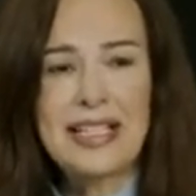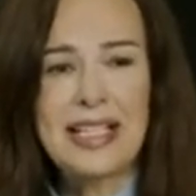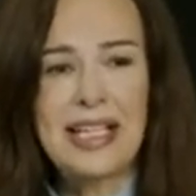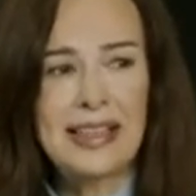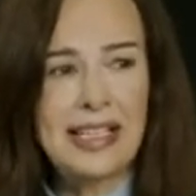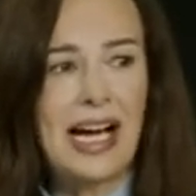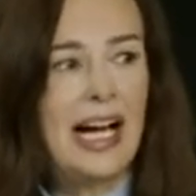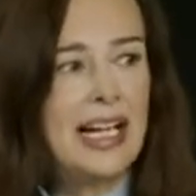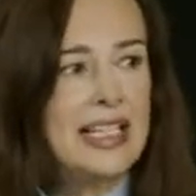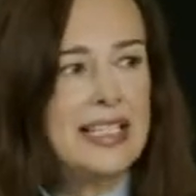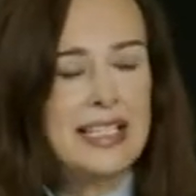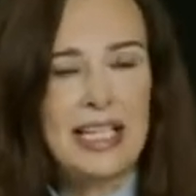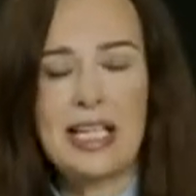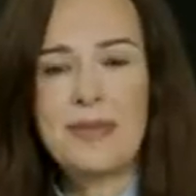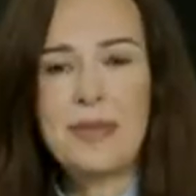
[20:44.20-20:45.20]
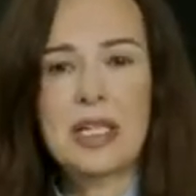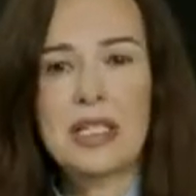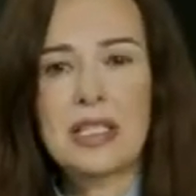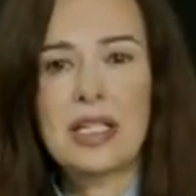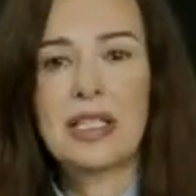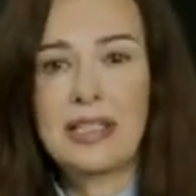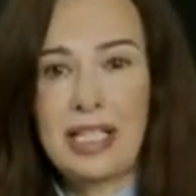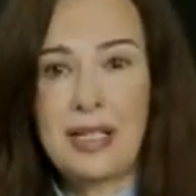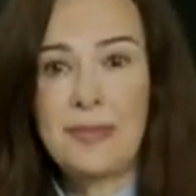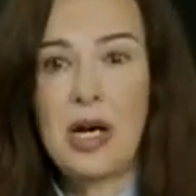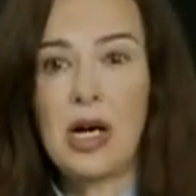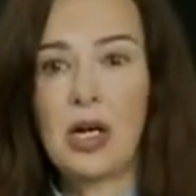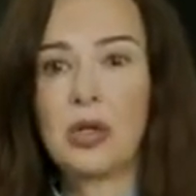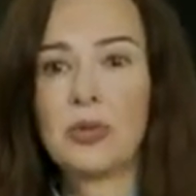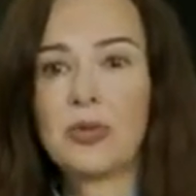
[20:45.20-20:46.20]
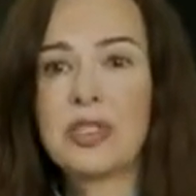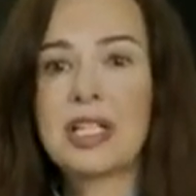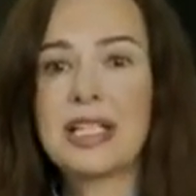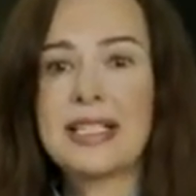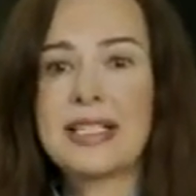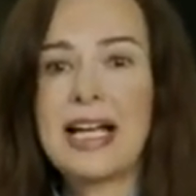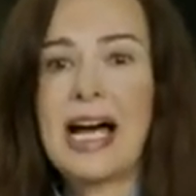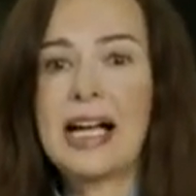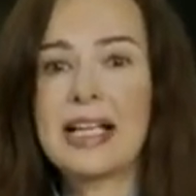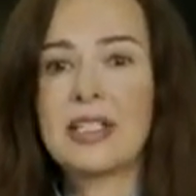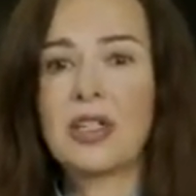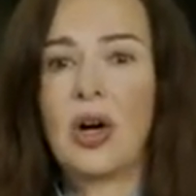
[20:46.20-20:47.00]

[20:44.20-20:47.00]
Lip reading: disappear during the next